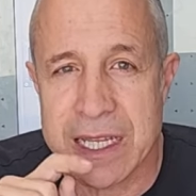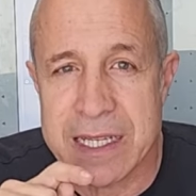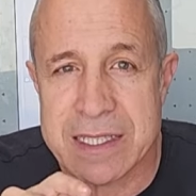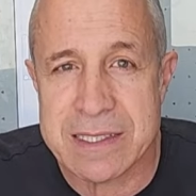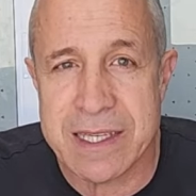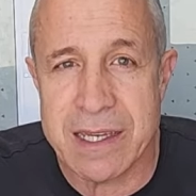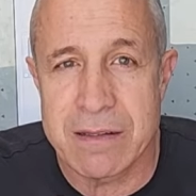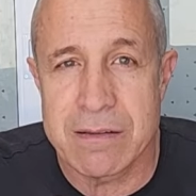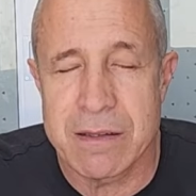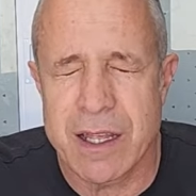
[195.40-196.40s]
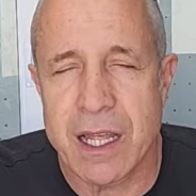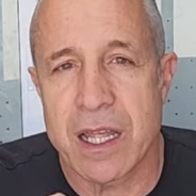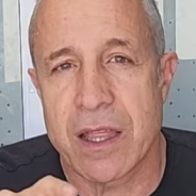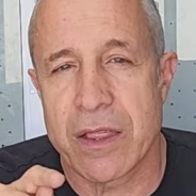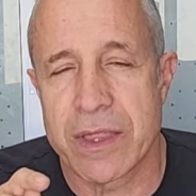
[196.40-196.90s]
Scale,
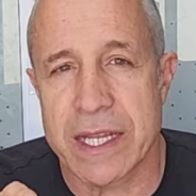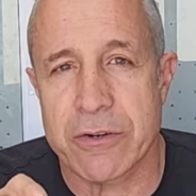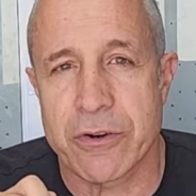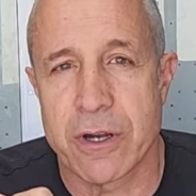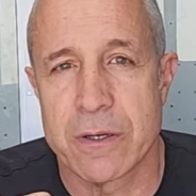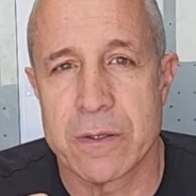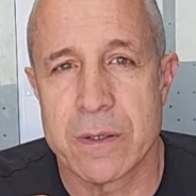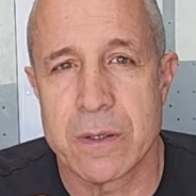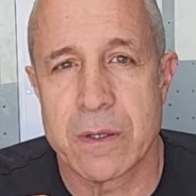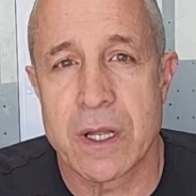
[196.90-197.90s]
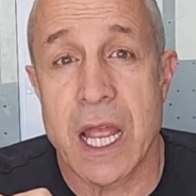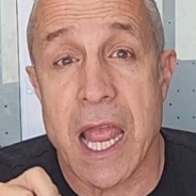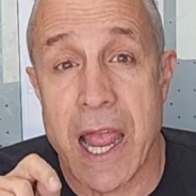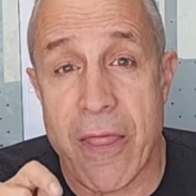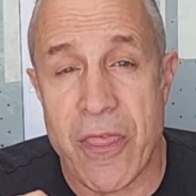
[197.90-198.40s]
then grow,
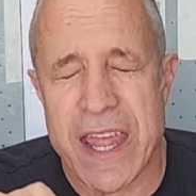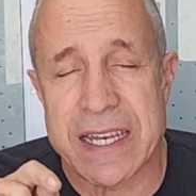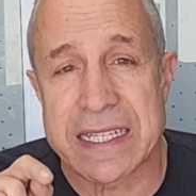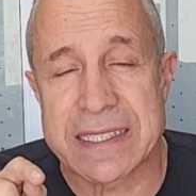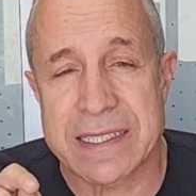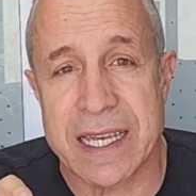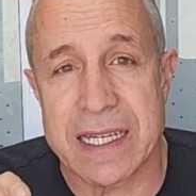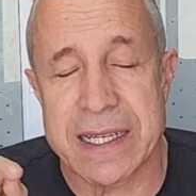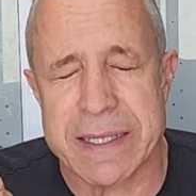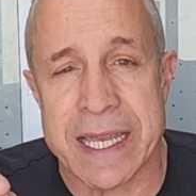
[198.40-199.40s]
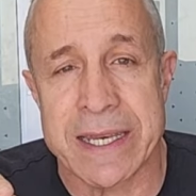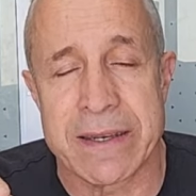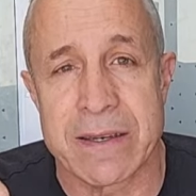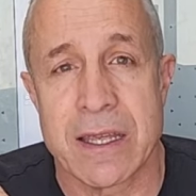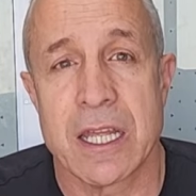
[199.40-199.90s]
and then scale
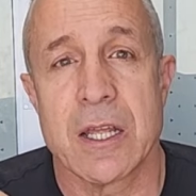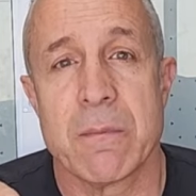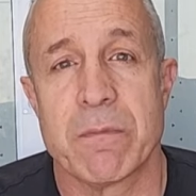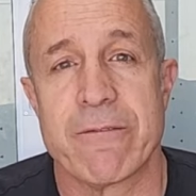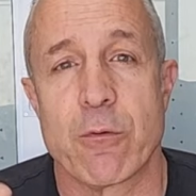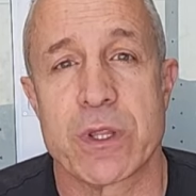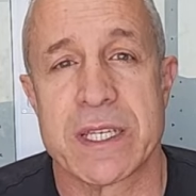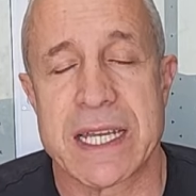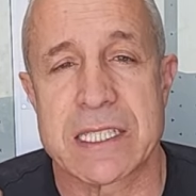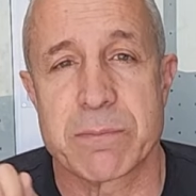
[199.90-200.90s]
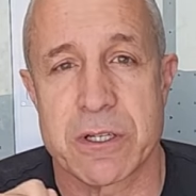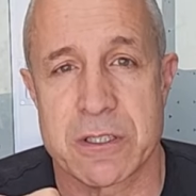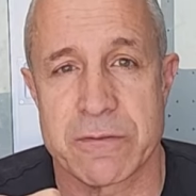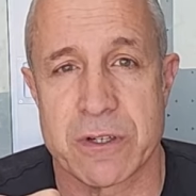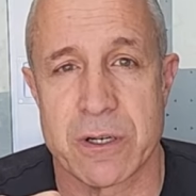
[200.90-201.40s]
again before the next spurt
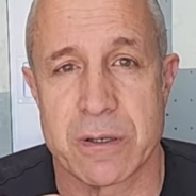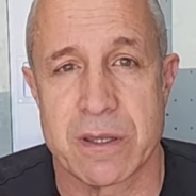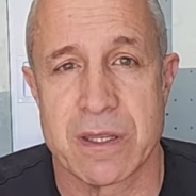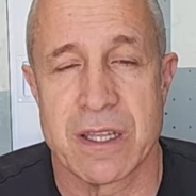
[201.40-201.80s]
of growth.